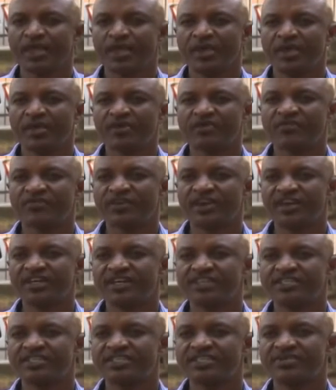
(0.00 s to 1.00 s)
you'll find
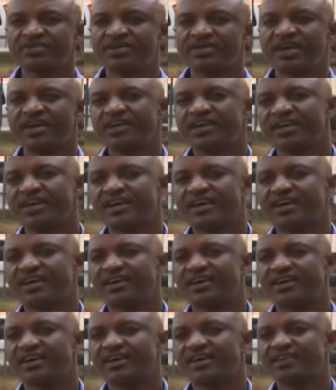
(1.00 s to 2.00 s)
that in Uganda,
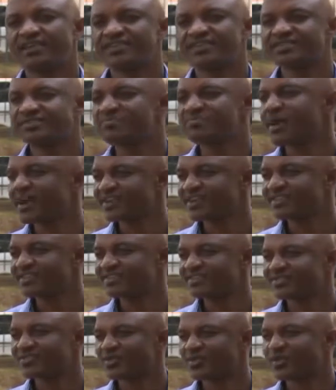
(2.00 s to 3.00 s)
these
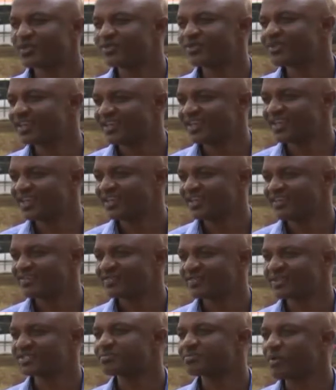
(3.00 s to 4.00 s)
banks only
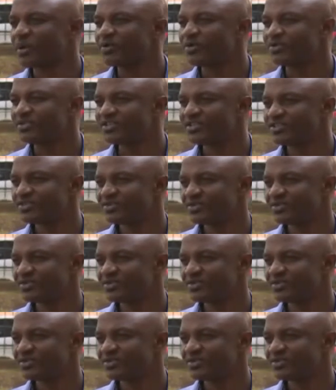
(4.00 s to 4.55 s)
respond